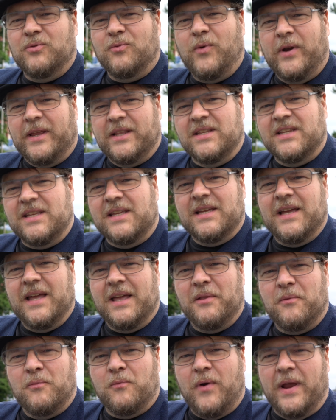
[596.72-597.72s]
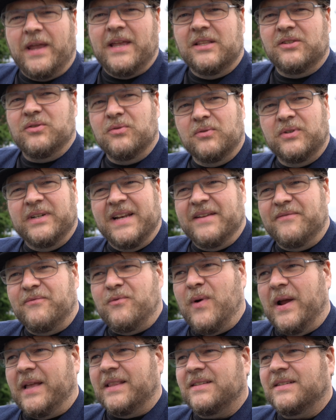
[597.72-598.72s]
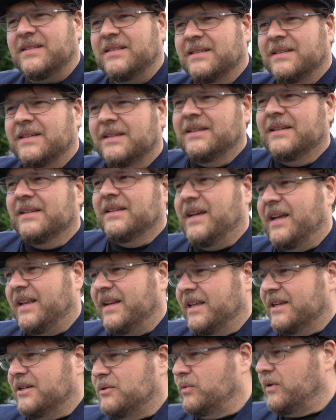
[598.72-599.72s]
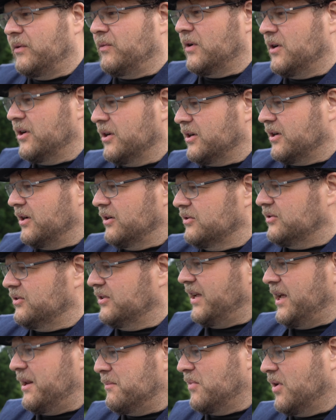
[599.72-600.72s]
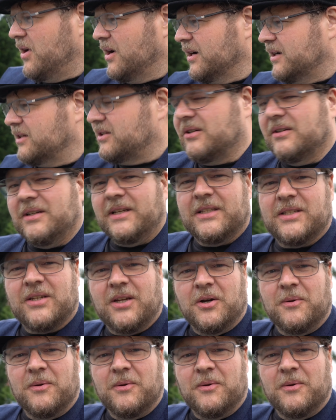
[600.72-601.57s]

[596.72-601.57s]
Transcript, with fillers: too windy and way too wet. And next week we're gonna go to Denmark, so let's